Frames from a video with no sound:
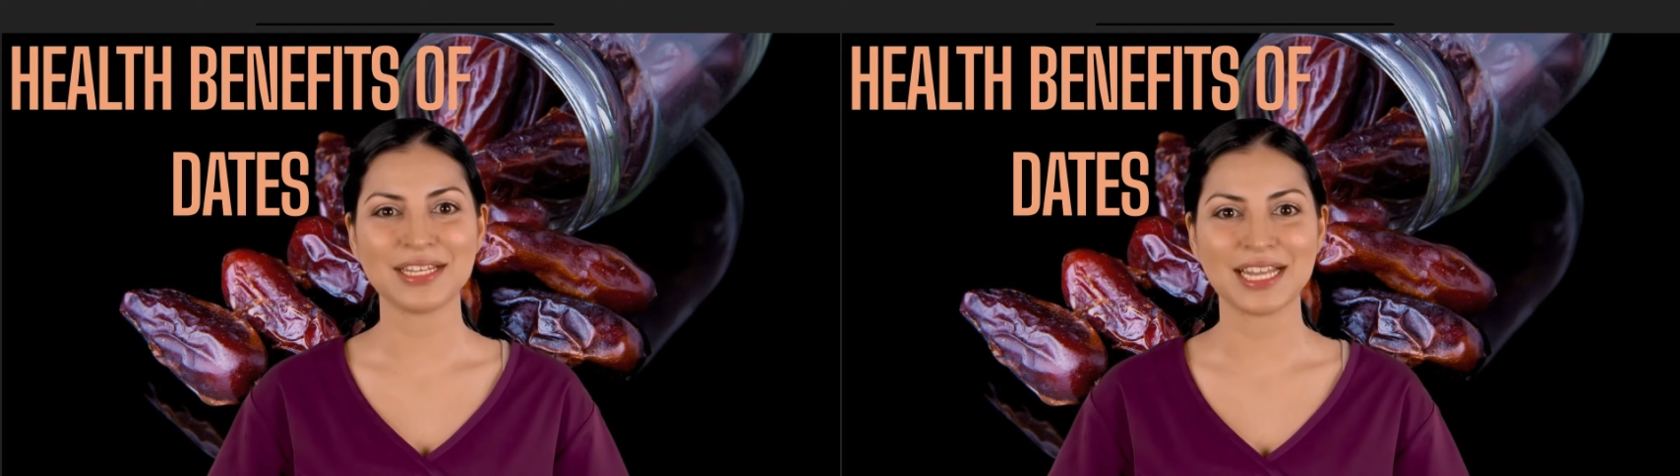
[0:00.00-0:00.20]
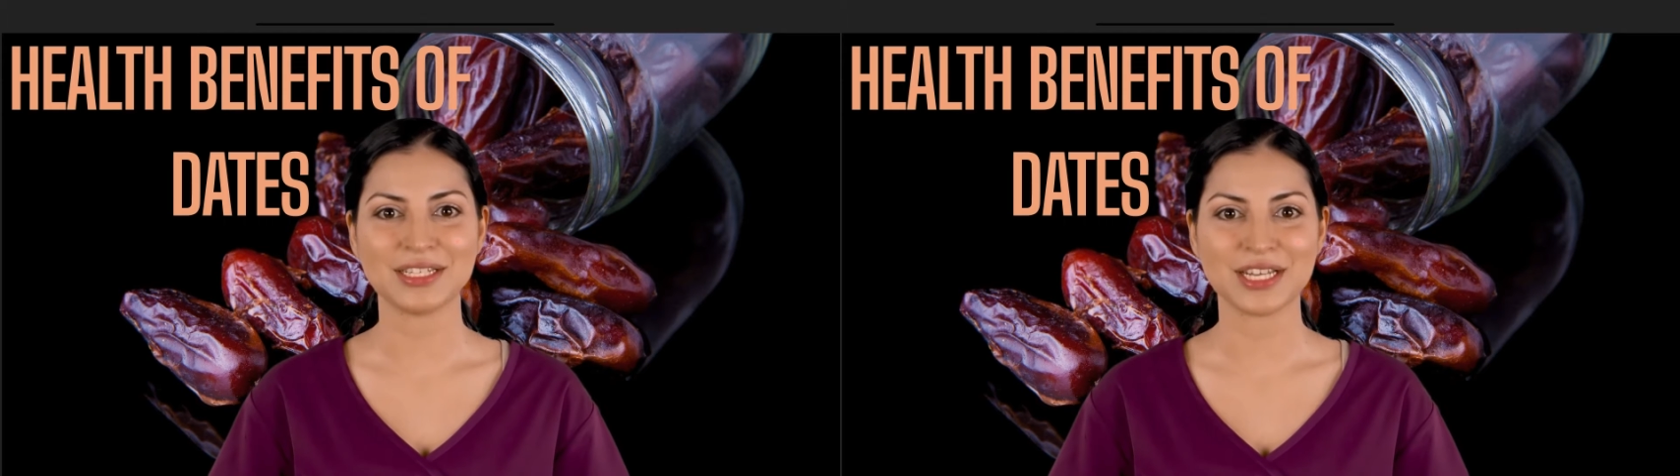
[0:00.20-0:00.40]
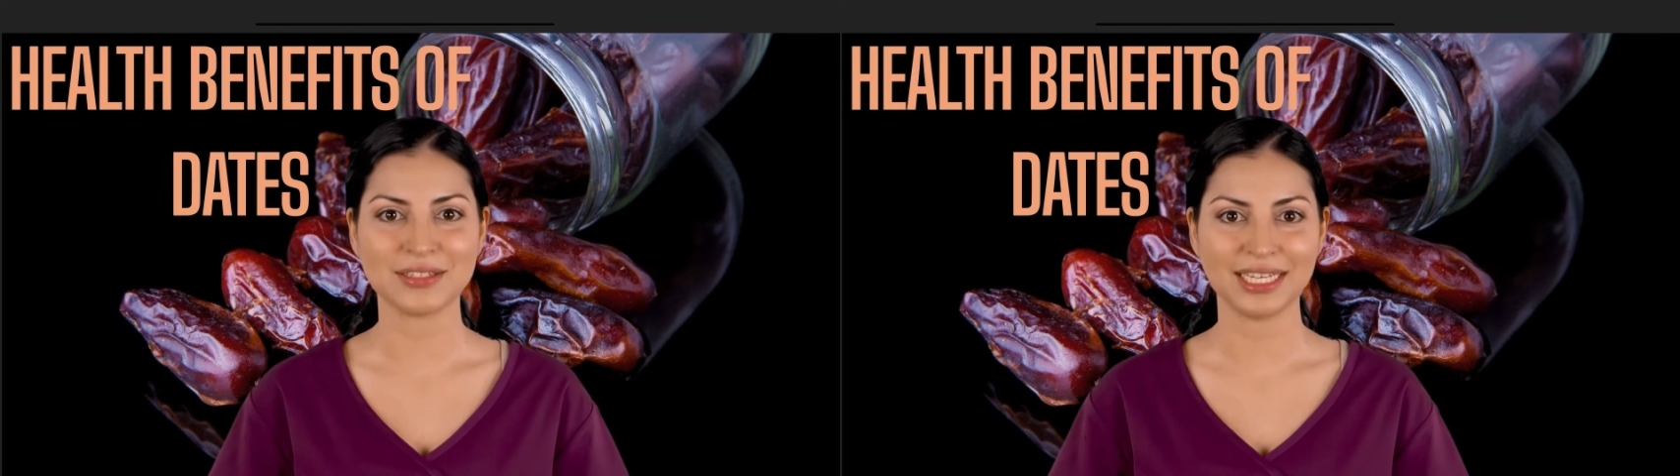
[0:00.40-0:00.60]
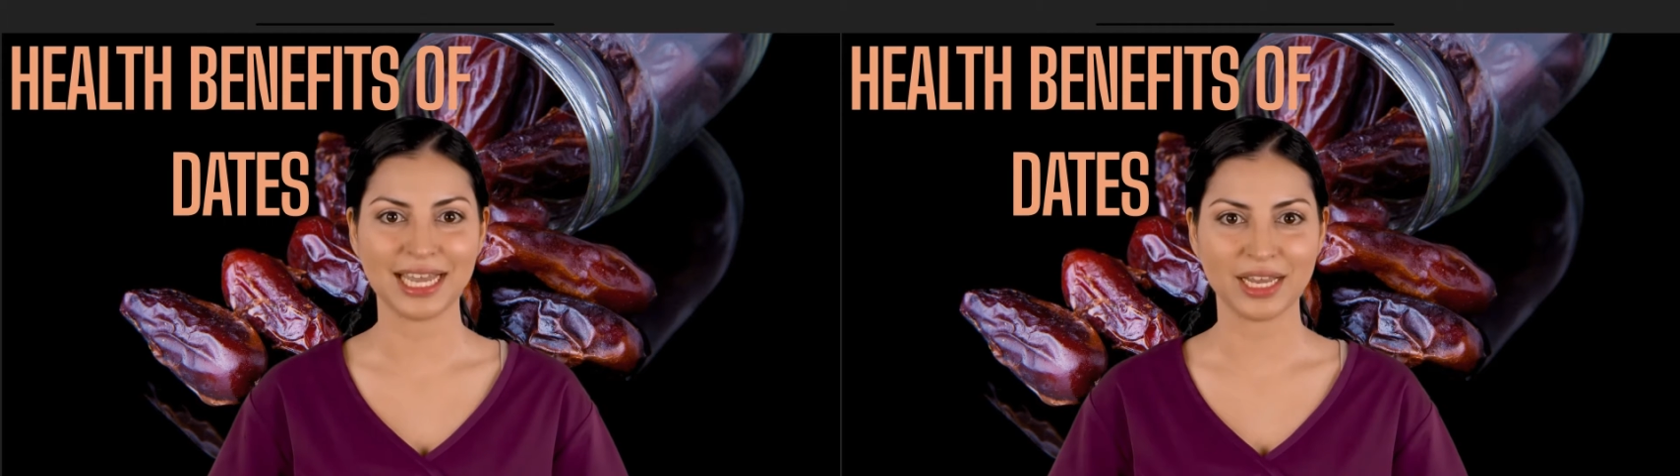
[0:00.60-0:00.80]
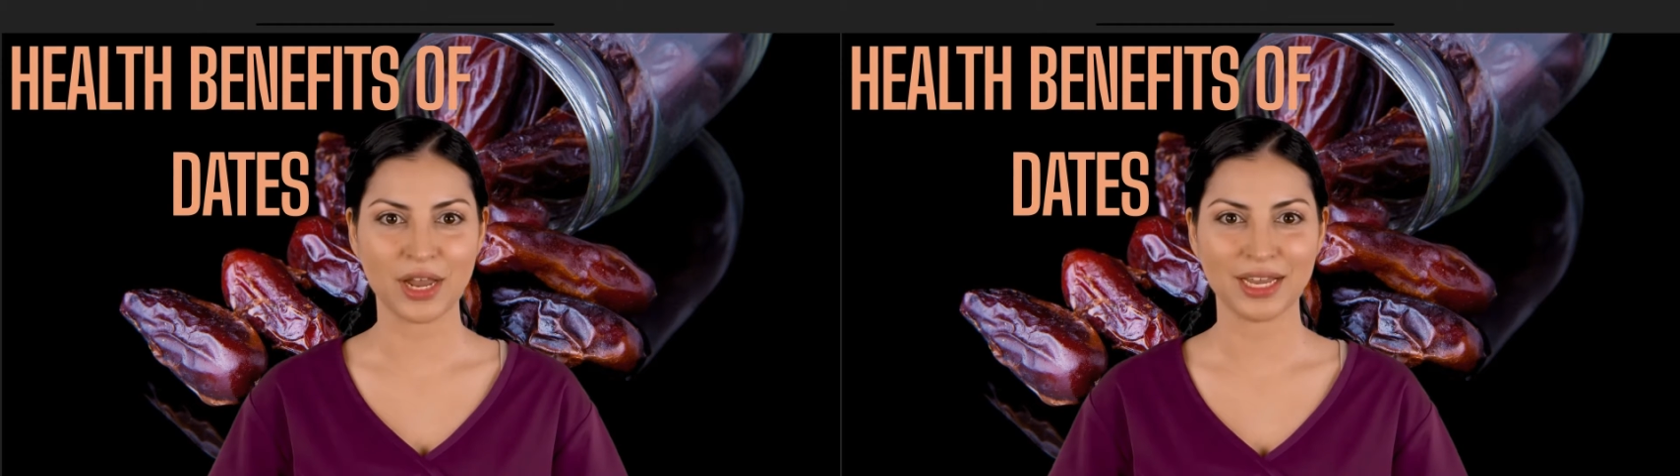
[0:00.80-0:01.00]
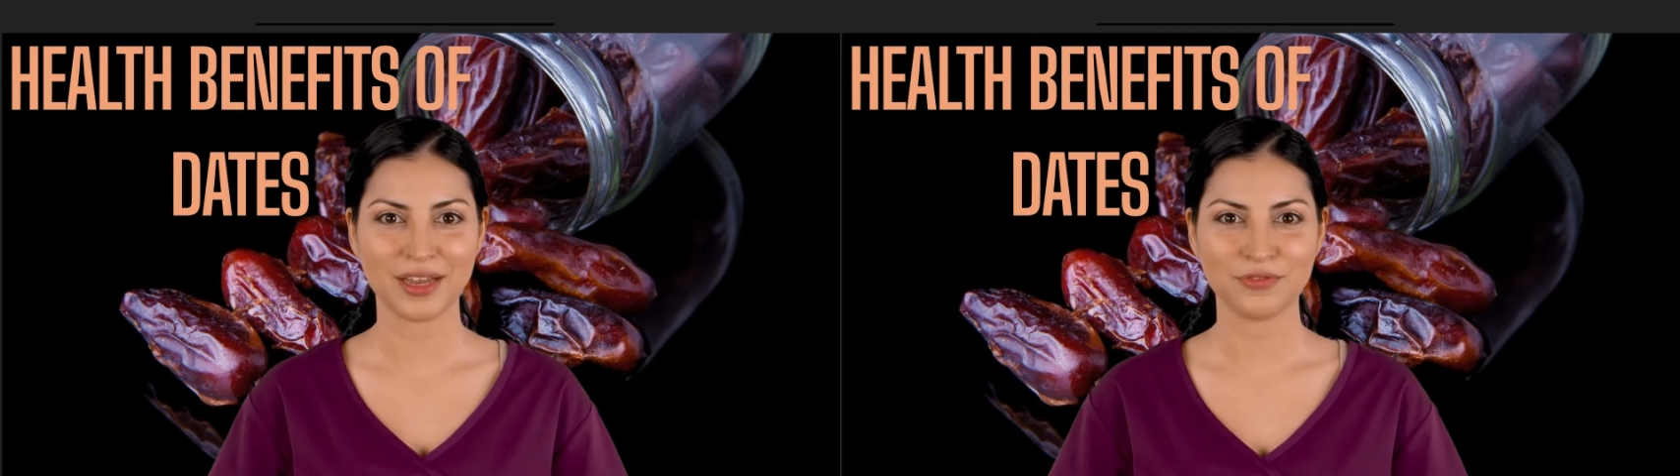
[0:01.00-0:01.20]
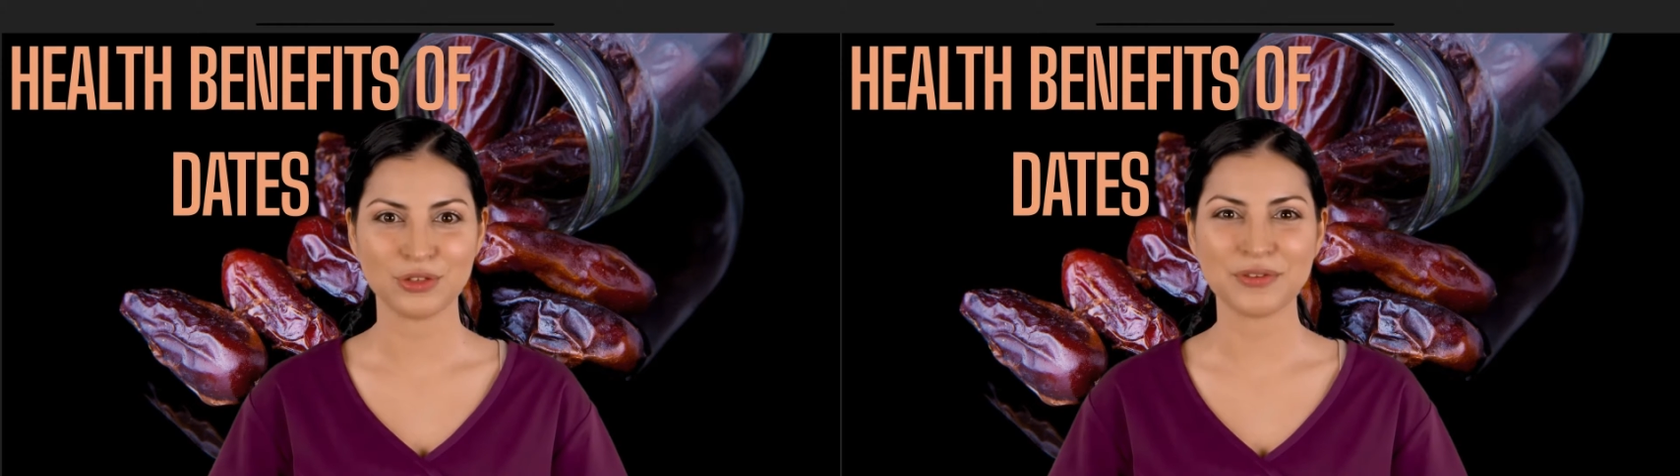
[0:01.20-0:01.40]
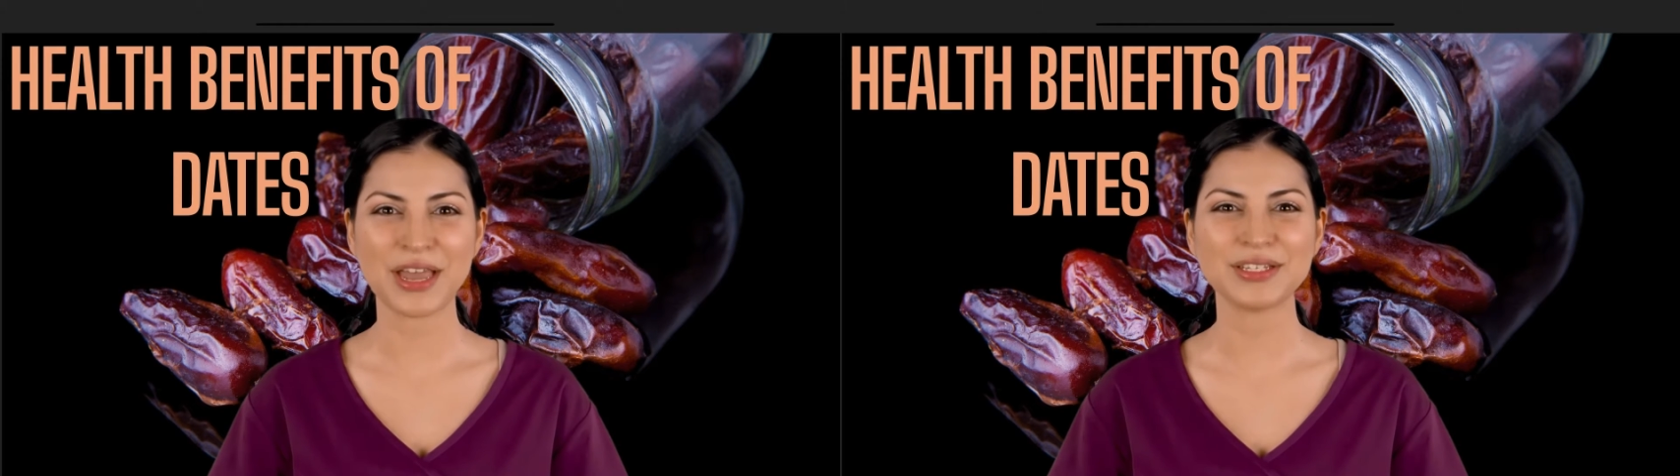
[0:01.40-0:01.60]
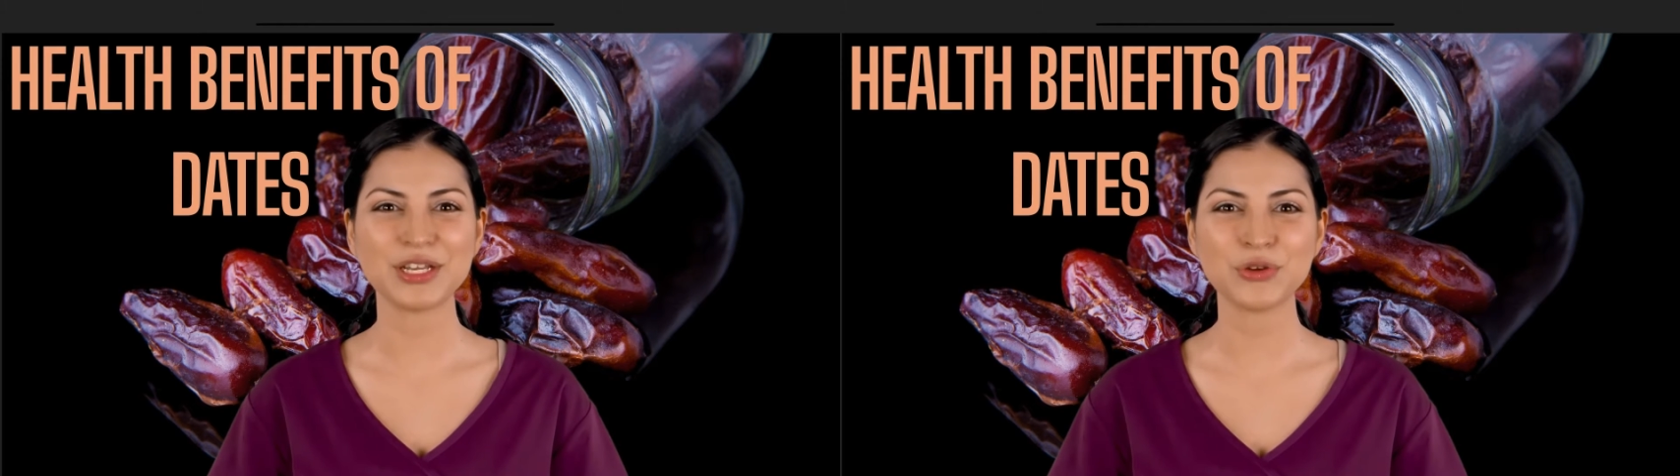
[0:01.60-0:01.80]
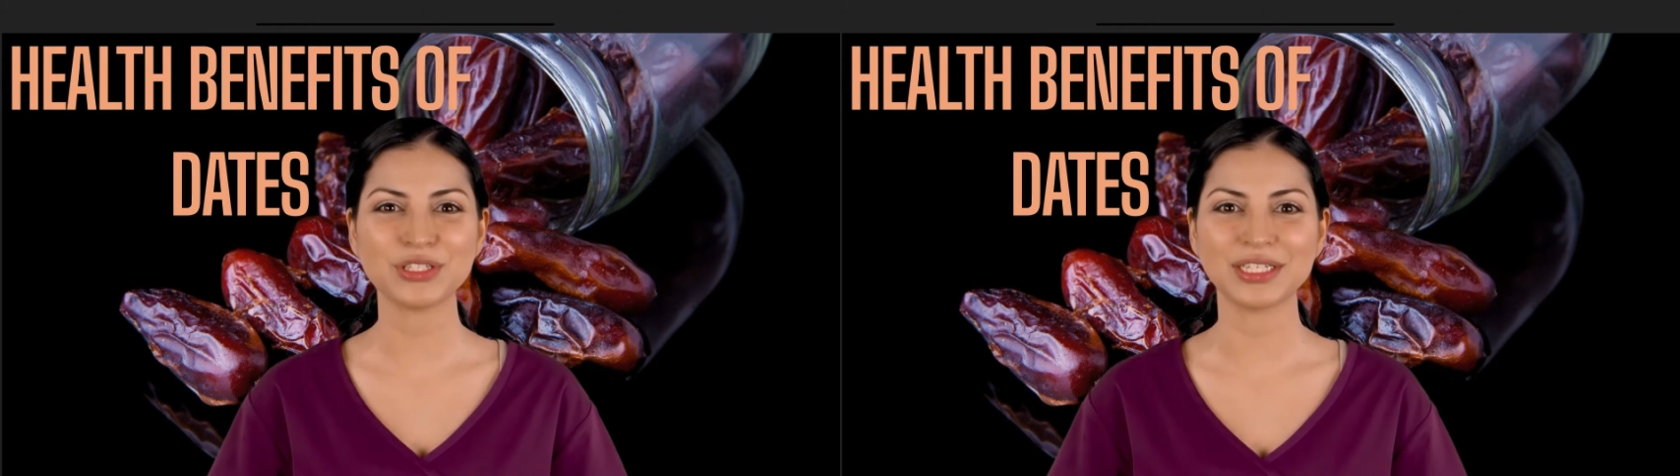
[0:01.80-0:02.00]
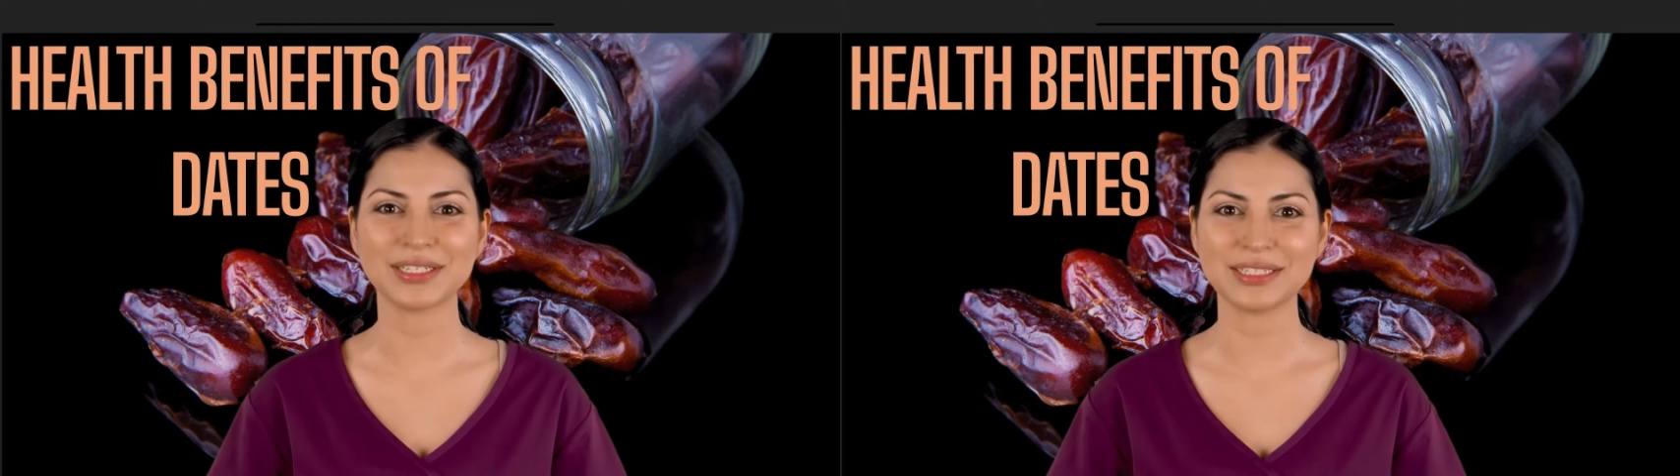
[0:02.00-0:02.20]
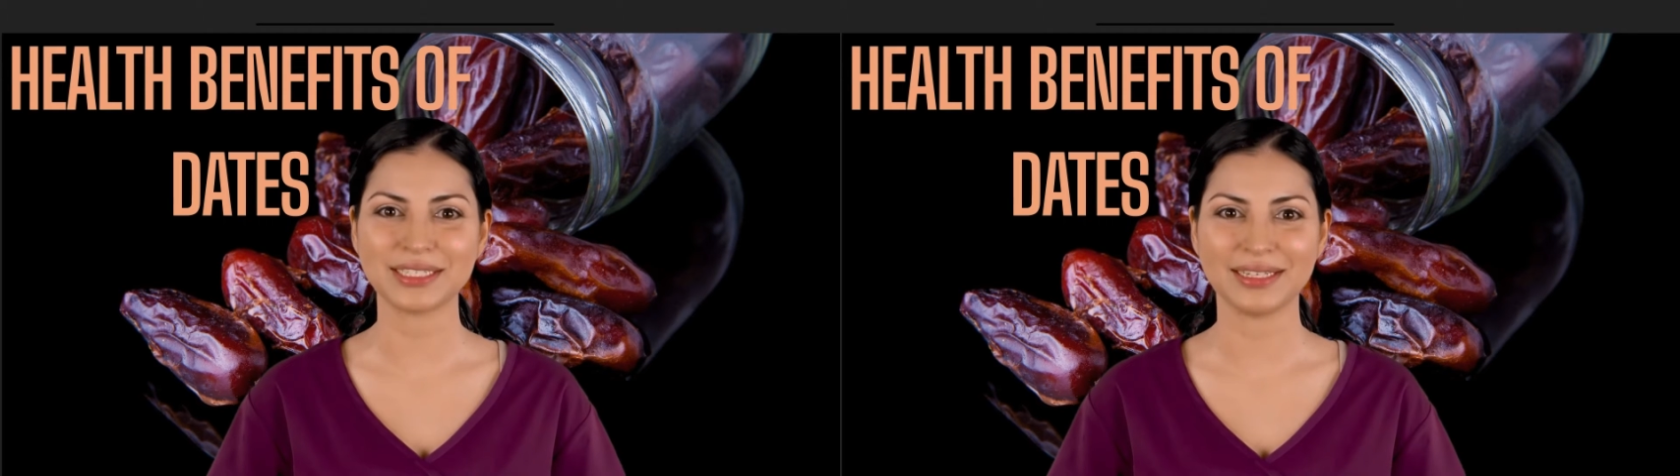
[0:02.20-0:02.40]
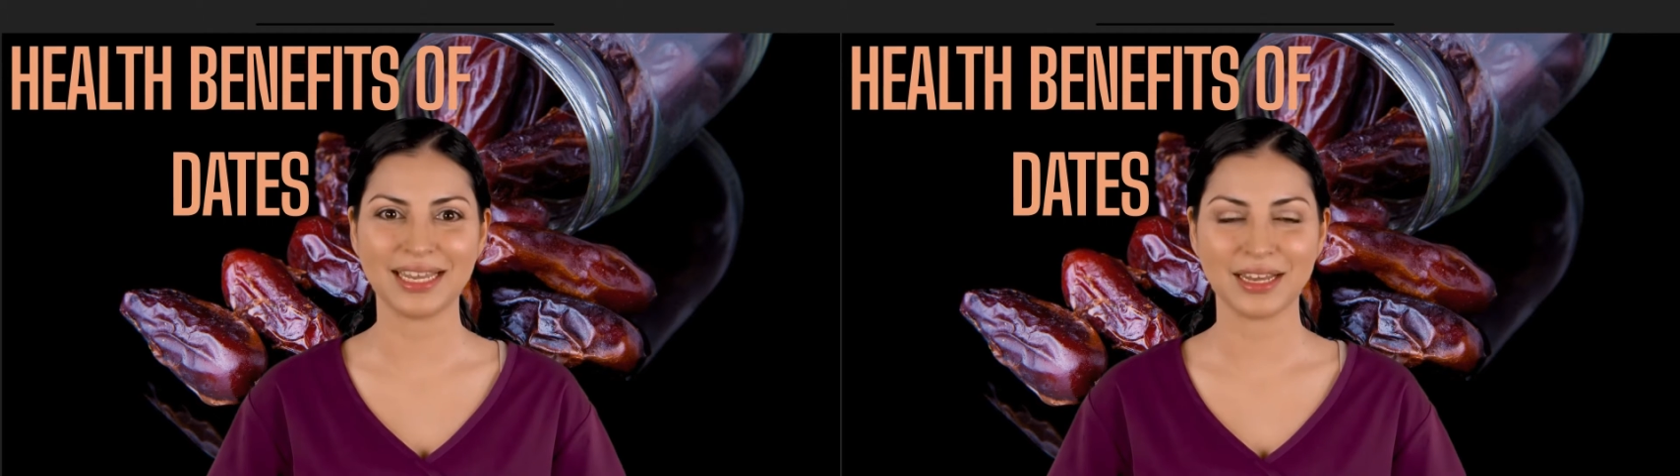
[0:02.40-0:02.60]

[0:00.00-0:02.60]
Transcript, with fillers: Dates contain high levels of antioxidants,